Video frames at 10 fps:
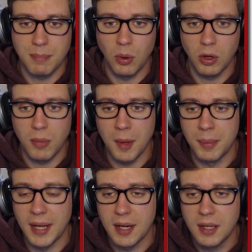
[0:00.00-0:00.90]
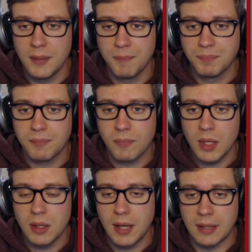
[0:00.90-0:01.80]
Pokemon, but
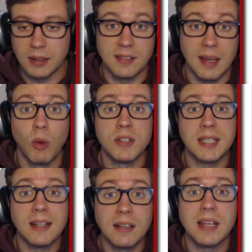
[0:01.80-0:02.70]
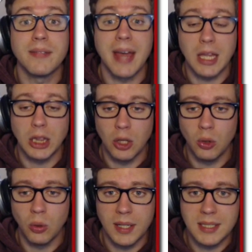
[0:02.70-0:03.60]
Alakazam, once again, does have a
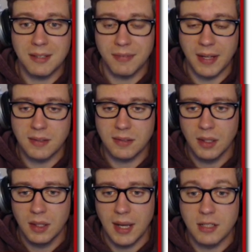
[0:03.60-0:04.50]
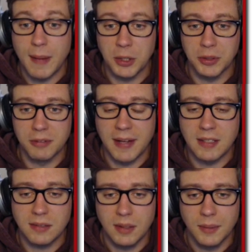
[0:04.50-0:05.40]
low defense and special
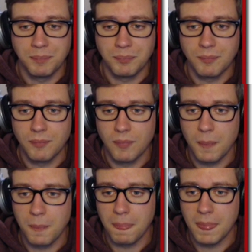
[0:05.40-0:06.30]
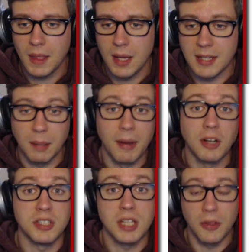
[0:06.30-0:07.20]
defense, in
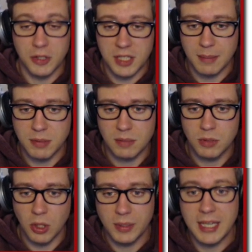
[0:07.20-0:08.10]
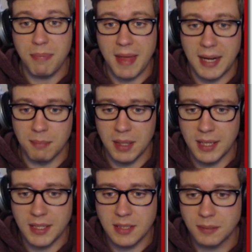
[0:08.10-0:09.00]
comparison to other types, so keep that in
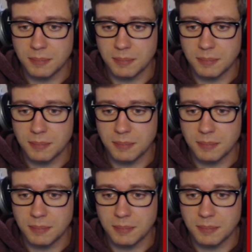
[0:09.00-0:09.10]
mind.